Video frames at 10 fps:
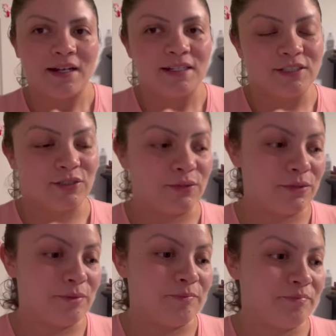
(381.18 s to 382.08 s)

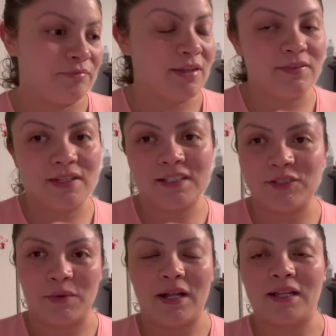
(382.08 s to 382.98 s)
So that's
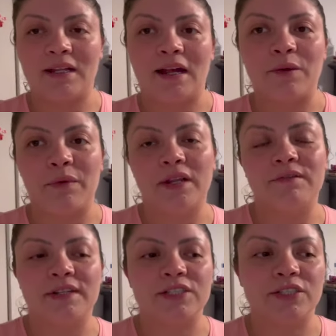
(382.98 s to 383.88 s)
why like I went and
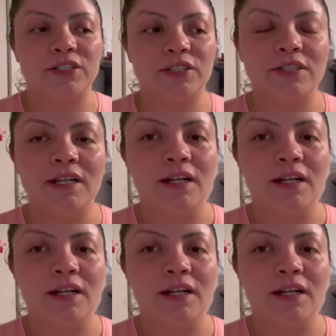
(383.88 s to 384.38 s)
visited her.